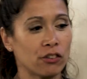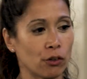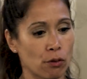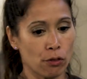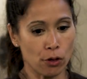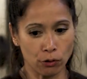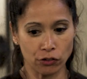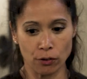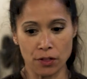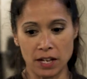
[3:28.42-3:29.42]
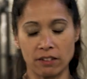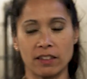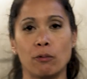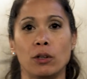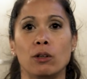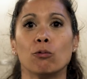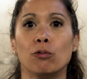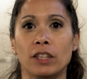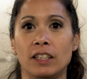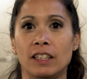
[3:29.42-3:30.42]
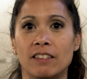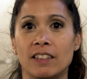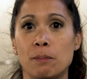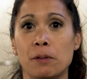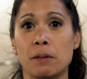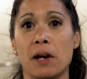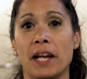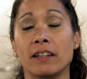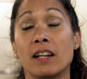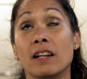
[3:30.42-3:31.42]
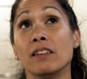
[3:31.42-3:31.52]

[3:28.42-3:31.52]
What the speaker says: So those are things that we really need to keep in mind.